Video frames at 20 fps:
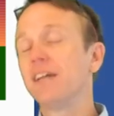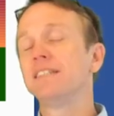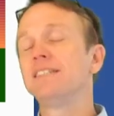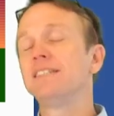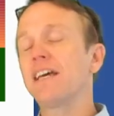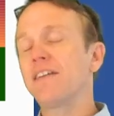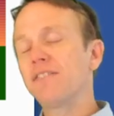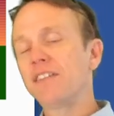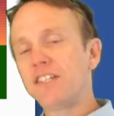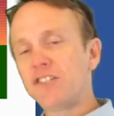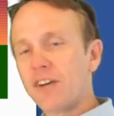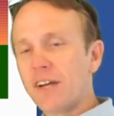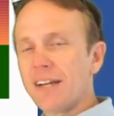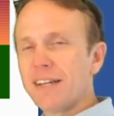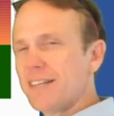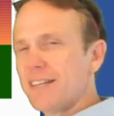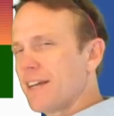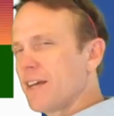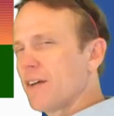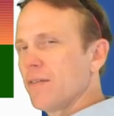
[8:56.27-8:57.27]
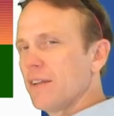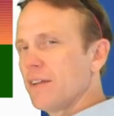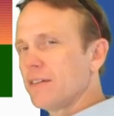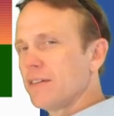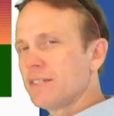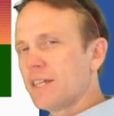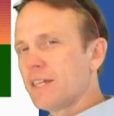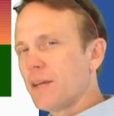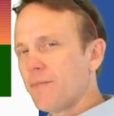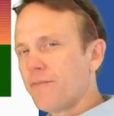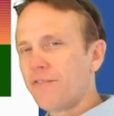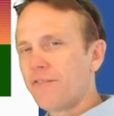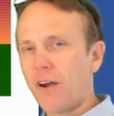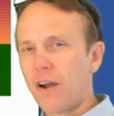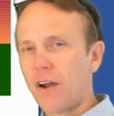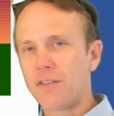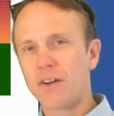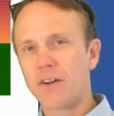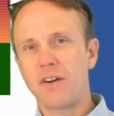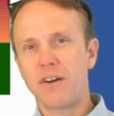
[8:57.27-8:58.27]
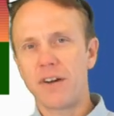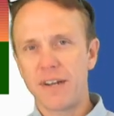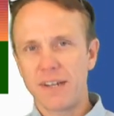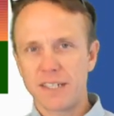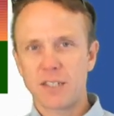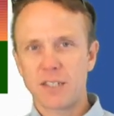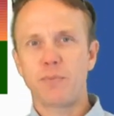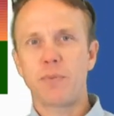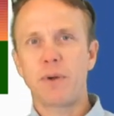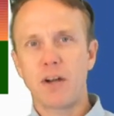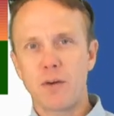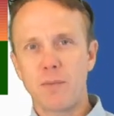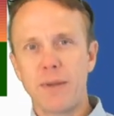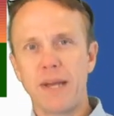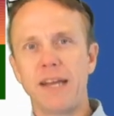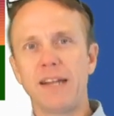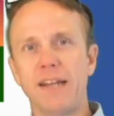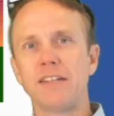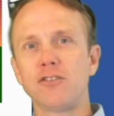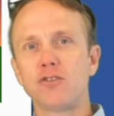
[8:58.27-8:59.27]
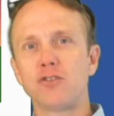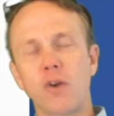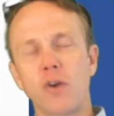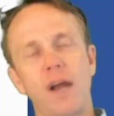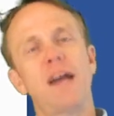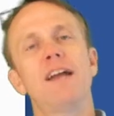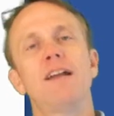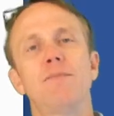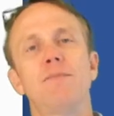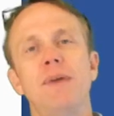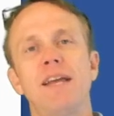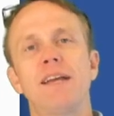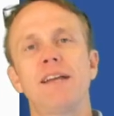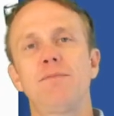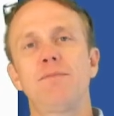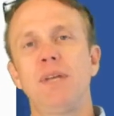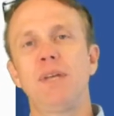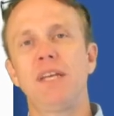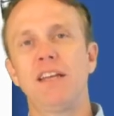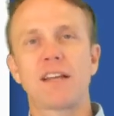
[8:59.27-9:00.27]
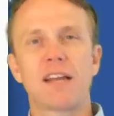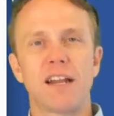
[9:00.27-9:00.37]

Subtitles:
definitely try to take it a little step farther and experiment and try to make it be